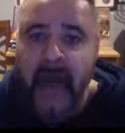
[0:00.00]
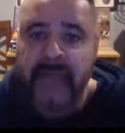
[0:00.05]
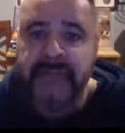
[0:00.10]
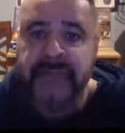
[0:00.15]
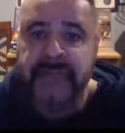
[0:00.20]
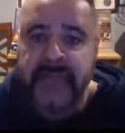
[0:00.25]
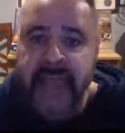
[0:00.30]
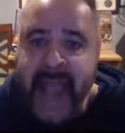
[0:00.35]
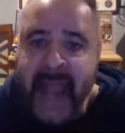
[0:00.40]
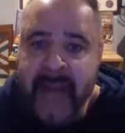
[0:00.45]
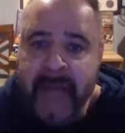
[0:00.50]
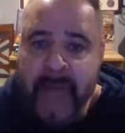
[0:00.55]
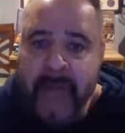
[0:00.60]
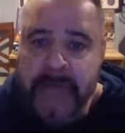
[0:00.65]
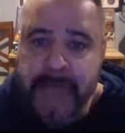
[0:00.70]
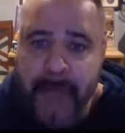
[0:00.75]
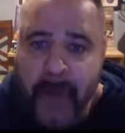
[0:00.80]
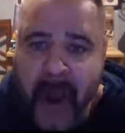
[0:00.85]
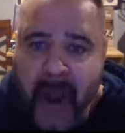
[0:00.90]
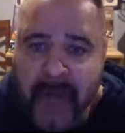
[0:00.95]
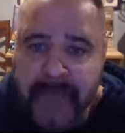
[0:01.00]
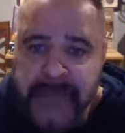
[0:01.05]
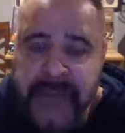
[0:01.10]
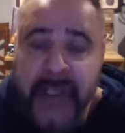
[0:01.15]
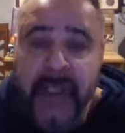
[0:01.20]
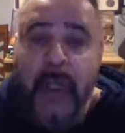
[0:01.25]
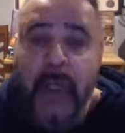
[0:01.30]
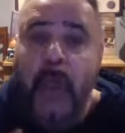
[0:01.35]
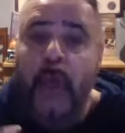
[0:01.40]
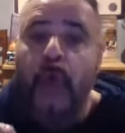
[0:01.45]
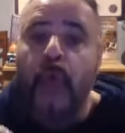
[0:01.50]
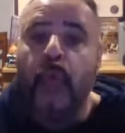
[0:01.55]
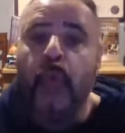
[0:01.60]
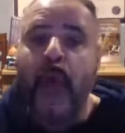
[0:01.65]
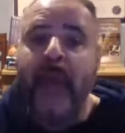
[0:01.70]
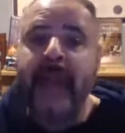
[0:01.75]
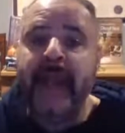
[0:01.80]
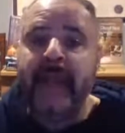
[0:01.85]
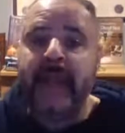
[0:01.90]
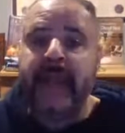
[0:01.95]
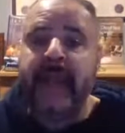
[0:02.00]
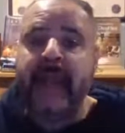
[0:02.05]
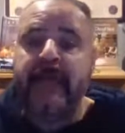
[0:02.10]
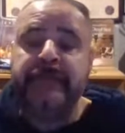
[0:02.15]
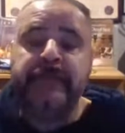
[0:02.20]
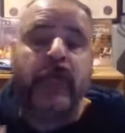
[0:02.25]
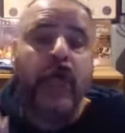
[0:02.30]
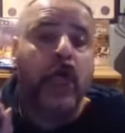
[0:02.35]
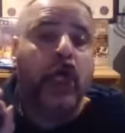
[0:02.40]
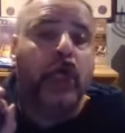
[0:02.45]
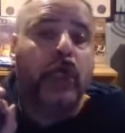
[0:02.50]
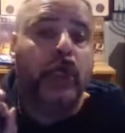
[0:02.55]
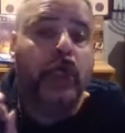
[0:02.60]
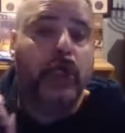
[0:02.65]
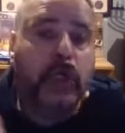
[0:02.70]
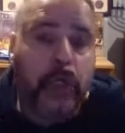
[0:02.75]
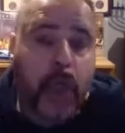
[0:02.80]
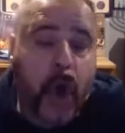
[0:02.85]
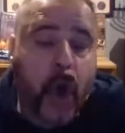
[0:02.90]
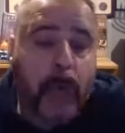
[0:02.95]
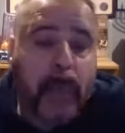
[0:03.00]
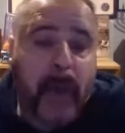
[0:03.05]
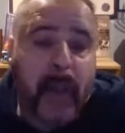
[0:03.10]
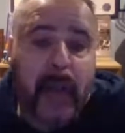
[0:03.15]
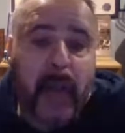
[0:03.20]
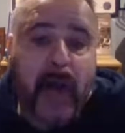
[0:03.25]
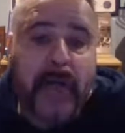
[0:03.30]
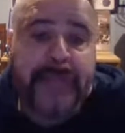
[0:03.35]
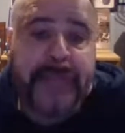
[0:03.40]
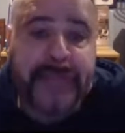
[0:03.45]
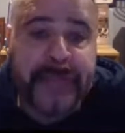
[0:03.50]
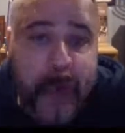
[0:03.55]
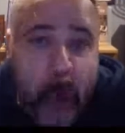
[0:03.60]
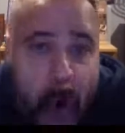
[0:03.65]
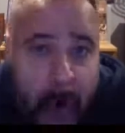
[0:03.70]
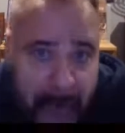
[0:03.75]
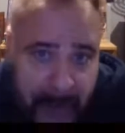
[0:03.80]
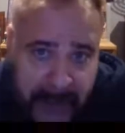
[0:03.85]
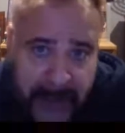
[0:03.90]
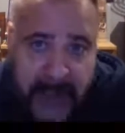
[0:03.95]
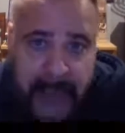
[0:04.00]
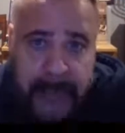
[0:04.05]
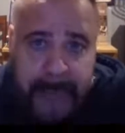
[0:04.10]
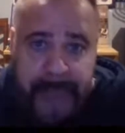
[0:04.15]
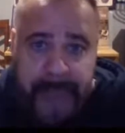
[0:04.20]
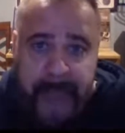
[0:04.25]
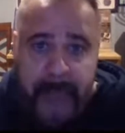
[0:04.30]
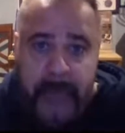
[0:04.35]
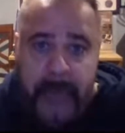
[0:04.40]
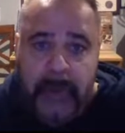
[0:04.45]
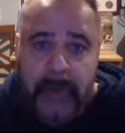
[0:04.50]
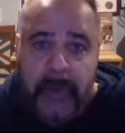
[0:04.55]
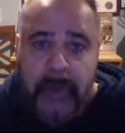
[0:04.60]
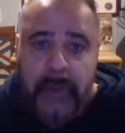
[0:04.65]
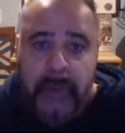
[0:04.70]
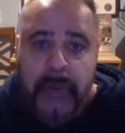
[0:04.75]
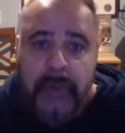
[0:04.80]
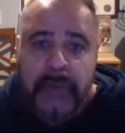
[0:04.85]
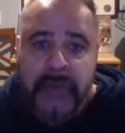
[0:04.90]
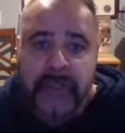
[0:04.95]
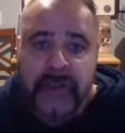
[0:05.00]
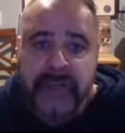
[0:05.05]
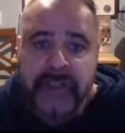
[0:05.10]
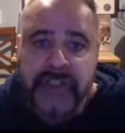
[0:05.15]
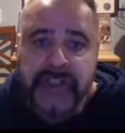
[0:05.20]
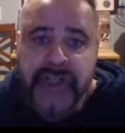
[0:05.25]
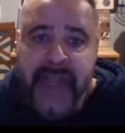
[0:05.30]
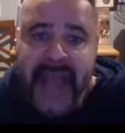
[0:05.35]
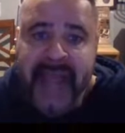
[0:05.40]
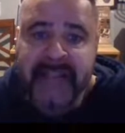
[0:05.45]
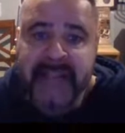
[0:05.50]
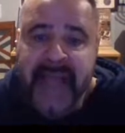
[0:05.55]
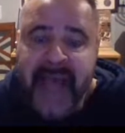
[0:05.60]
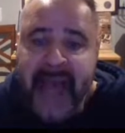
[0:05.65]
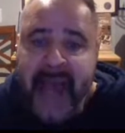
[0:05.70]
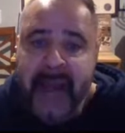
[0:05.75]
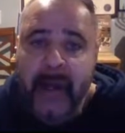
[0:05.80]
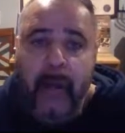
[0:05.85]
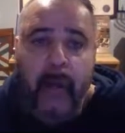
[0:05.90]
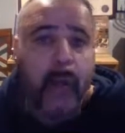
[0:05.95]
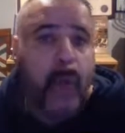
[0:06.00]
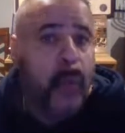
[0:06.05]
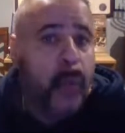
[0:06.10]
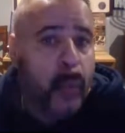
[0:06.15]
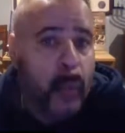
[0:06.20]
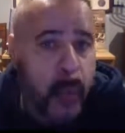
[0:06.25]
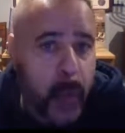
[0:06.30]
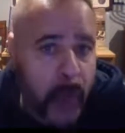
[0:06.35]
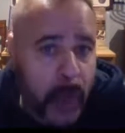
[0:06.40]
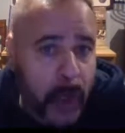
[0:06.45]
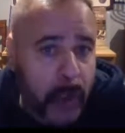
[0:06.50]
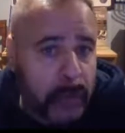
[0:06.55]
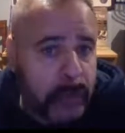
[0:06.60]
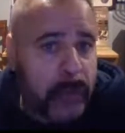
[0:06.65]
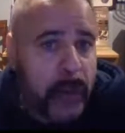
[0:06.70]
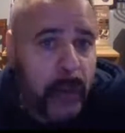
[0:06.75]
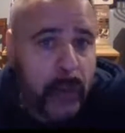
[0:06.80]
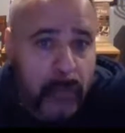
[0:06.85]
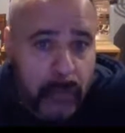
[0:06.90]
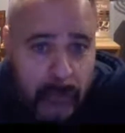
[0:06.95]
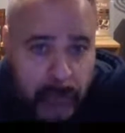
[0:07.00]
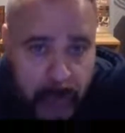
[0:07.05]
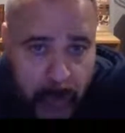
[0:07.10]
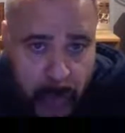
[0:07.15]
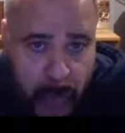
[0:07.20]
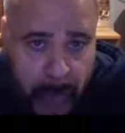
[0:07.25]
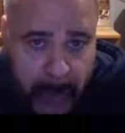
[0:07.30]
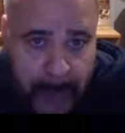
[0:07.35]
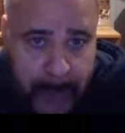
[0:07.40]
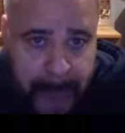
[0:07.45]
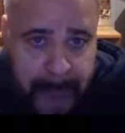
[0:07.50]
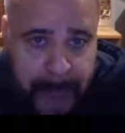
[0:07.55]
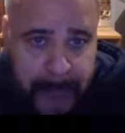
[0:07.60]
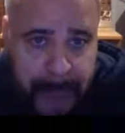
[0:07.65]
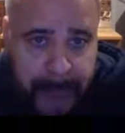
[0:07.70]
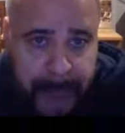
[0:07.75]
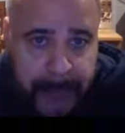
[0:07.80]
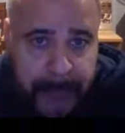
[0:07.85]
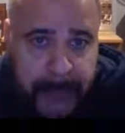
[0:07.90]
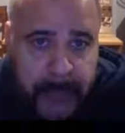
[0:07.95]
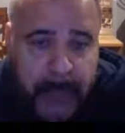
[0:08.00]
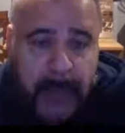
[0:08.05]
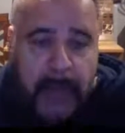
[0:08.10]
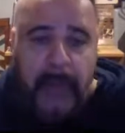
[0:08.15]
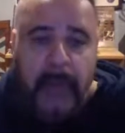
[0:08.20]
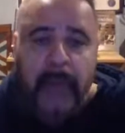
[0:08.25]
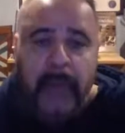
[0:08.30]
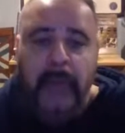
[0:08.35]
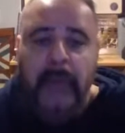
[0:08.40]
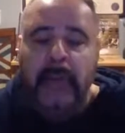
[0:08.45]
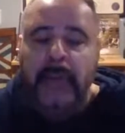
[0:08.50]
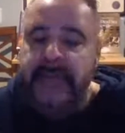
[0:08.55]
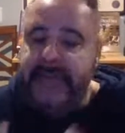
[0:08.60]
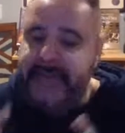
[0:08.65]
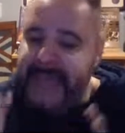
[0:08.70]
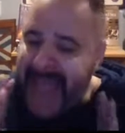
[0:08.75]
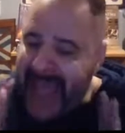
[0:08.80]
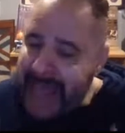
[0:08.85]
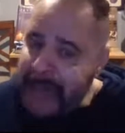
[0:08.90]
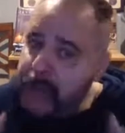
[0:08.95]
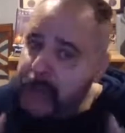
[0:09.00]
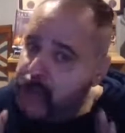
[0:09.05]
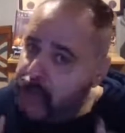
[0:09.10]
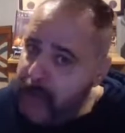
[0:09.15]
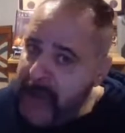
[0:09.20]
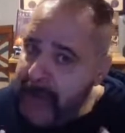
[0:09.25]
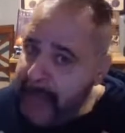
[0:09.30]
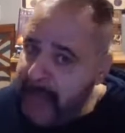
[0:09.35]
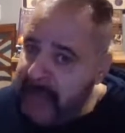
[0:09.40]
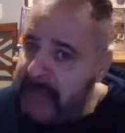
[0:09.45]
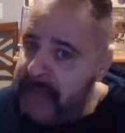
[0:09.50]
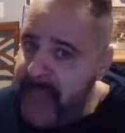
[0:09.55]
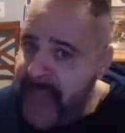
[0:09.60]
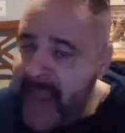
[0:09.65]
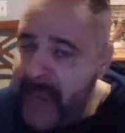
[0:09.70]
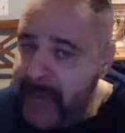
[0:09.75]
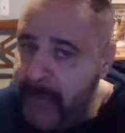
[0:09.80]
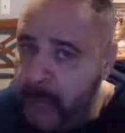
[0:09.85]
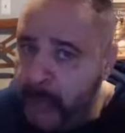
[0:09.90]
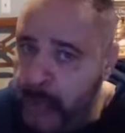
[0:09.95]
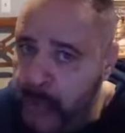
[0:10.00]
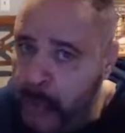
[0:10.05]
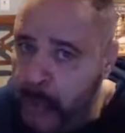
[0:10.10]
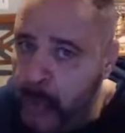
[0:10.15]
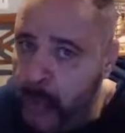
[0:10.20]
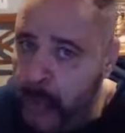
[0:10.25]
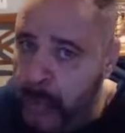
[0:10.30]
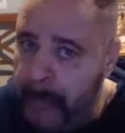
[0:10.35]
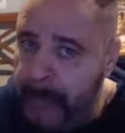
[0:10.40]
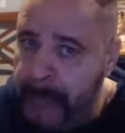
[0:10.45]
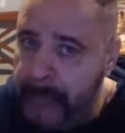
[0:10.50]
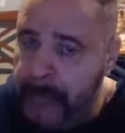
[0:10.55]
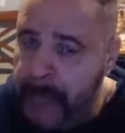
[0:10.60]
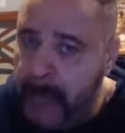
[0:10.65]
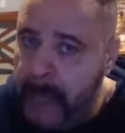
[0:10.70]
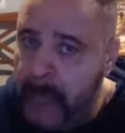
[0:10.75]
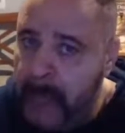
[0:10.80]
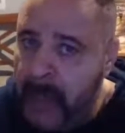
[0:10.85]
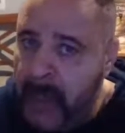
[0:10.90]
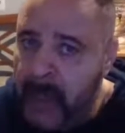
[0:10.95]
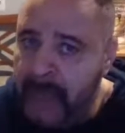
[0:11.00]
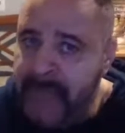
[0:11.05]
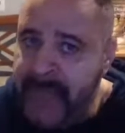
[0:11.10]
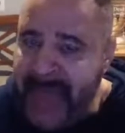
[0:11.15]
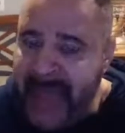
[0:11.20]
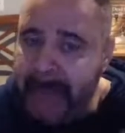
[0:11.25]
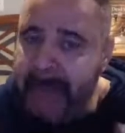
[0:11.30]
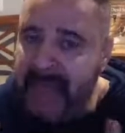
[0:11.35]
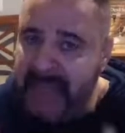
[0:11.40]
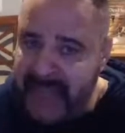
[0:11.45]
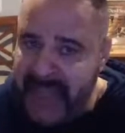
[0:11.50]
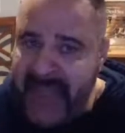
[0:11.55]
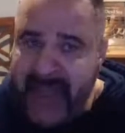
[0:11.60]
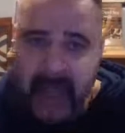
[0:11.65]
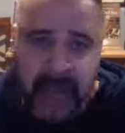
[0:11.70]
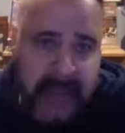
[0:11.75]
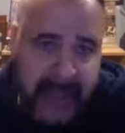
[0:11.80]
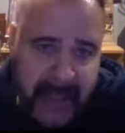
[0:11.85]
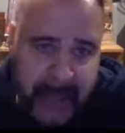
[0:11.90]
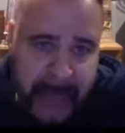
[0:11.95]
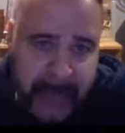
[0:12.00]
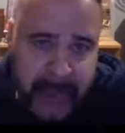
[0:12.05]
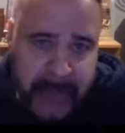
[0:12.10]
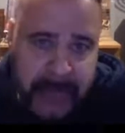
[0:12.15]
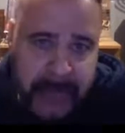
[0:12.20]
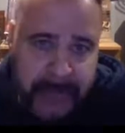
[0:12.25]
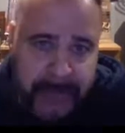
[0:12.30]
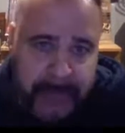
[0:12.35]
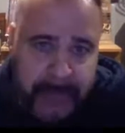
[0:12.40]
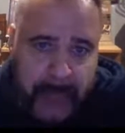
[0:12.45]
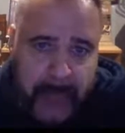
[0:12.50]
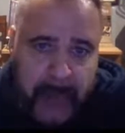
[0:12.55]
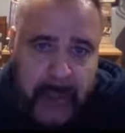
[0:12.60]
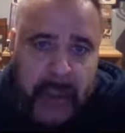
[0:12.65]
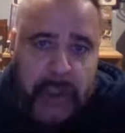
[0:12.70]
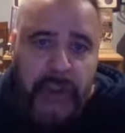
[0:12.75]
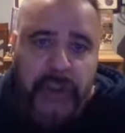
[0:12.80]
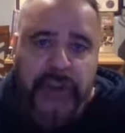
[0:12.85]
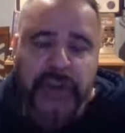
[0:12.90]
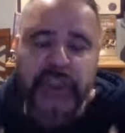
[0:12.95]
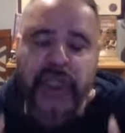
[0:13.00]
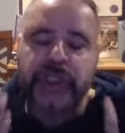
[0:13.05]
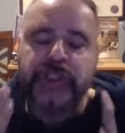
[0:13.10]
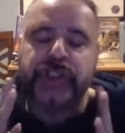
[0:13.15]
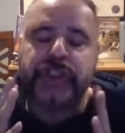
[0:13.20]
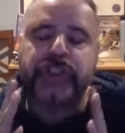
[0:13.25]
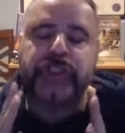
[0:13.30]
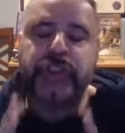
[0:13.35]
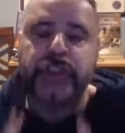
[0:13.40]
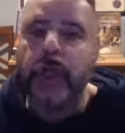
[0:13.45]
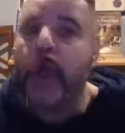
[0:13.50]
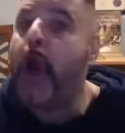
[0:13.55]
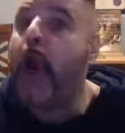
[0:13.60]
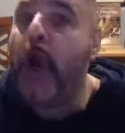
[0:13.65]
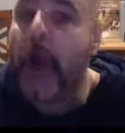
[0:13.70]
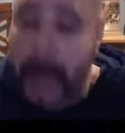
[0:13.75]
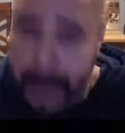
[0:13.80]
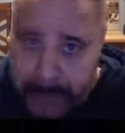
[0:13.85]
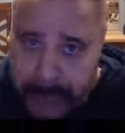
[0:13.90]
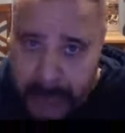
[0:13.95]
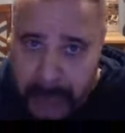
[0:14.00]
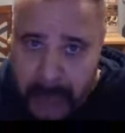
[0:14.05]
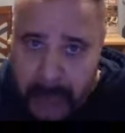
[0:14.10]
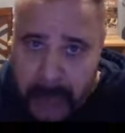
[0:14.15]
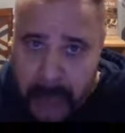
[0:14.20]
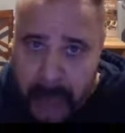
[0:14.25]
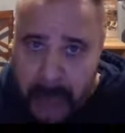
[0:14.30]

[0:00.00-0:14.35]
of Daniel's prophecy, when it gives global authority to the Gentile world ruler. That dream in Daniel 2 of that metallic image disturbed